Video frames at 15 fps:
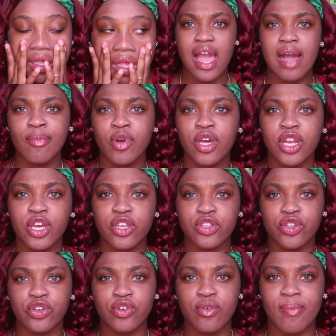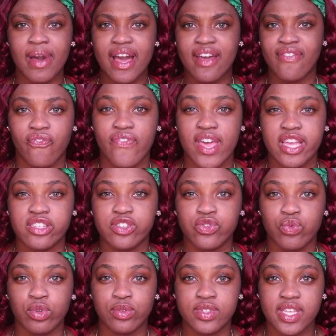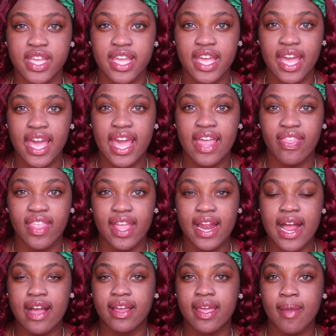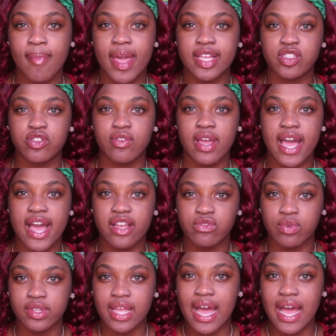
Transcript: I'm gonna do my face routine and then I'll get back to you guys with